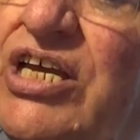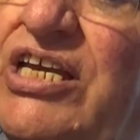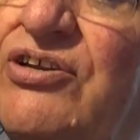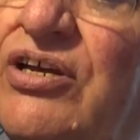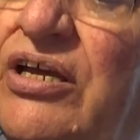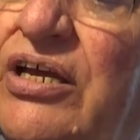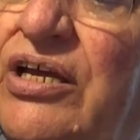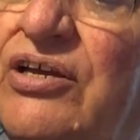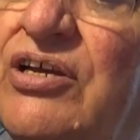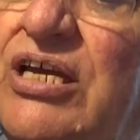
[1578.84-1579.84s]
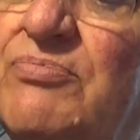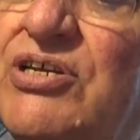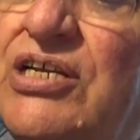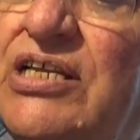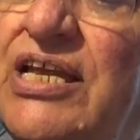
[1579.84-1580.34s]
heat to keep
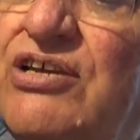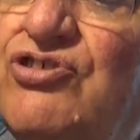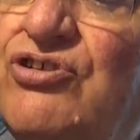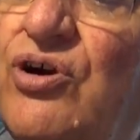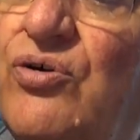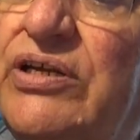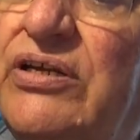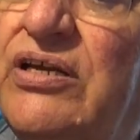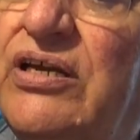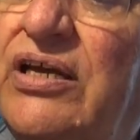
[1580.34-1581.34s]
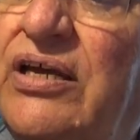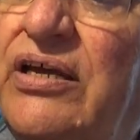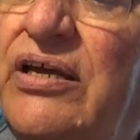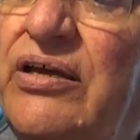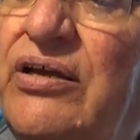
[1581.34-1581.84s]
this little engine going.
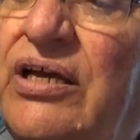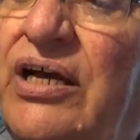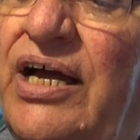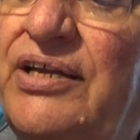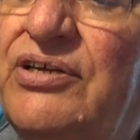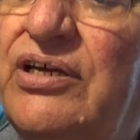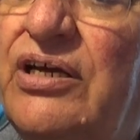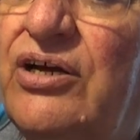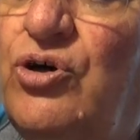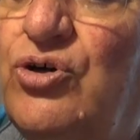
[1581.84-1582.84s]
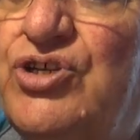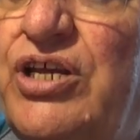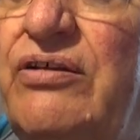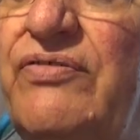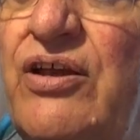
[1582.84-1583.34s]
And of course
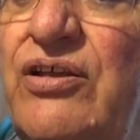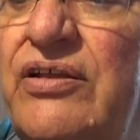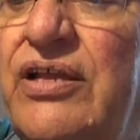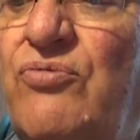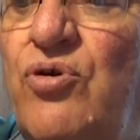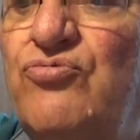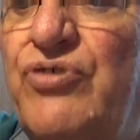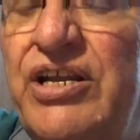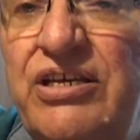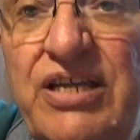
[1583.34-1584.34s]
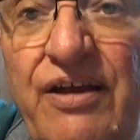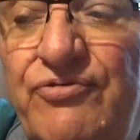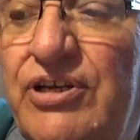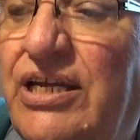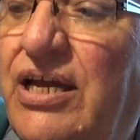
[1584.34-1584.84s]
they won't run
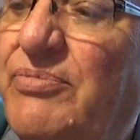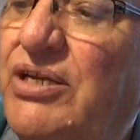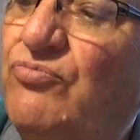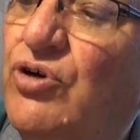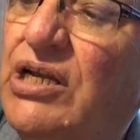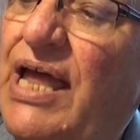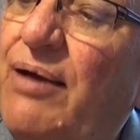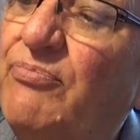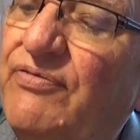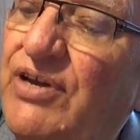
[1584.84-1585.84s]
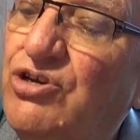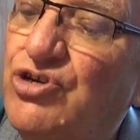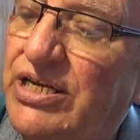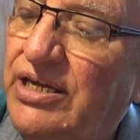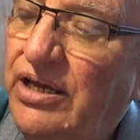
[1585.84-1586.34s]
indefinitely. I mean, what will happen
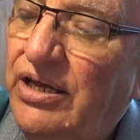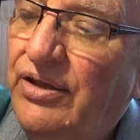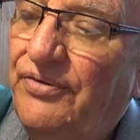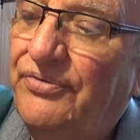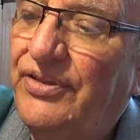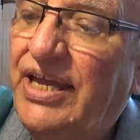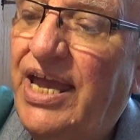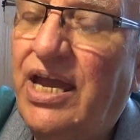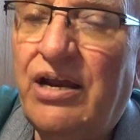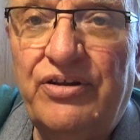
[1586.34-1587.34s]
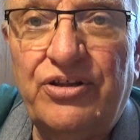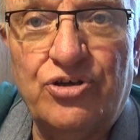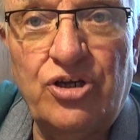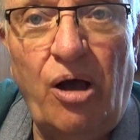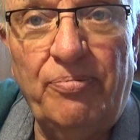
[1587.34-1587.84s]
eventually, the air in the
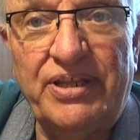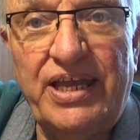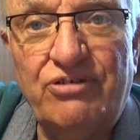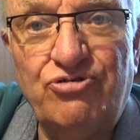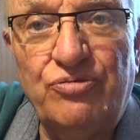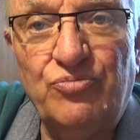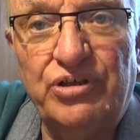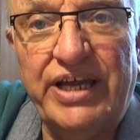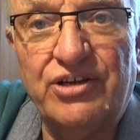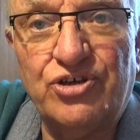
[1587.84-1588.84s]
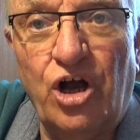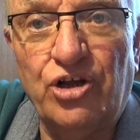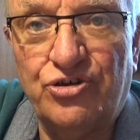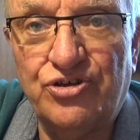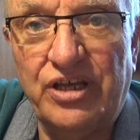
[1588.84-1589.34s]
top of the engine will get as
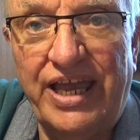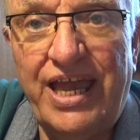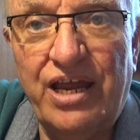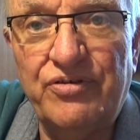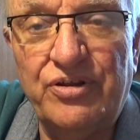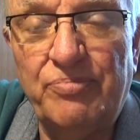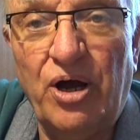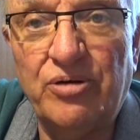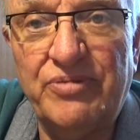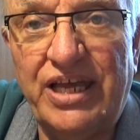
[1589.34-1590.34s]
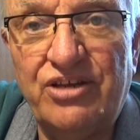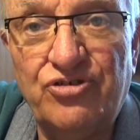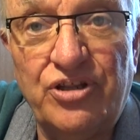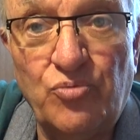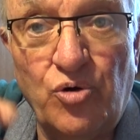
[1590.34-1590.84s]
hot as the air in the bottom of the
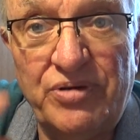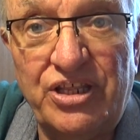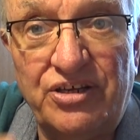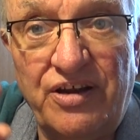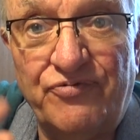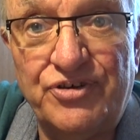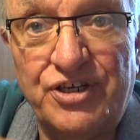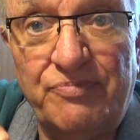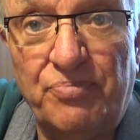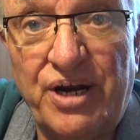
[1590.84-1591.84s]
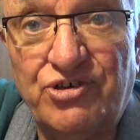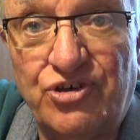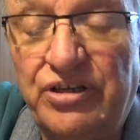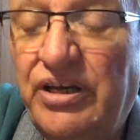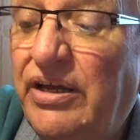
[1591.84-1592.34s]
engine. There won't be the difference in pressure,